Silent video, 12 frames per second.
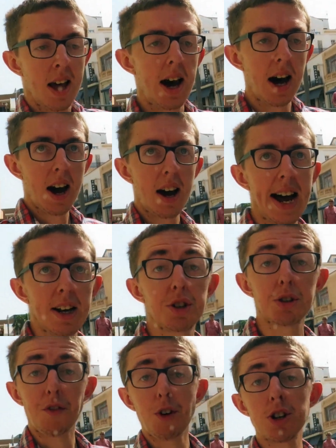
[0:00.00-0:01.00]
And
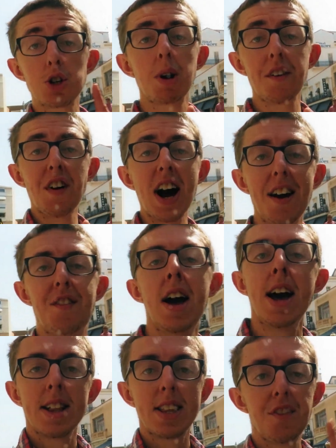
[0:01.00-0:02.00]
also if you're under 25,
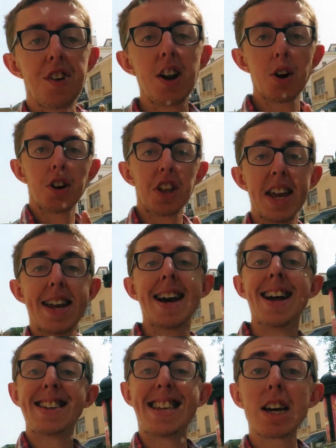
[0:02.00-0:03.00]
definitely look at the
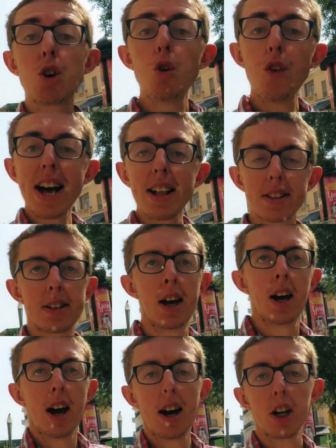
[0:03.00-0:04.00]
Découverte
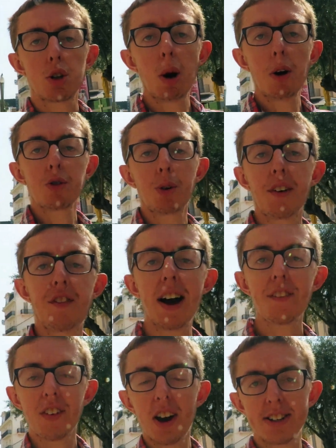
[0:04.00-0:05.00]

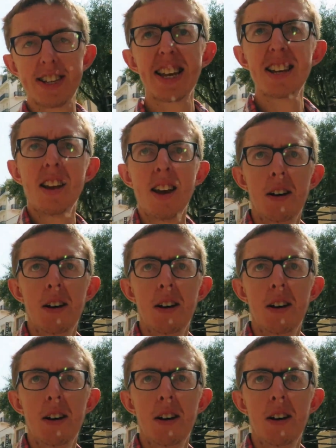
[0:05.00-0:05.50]
12.25 cut ticket,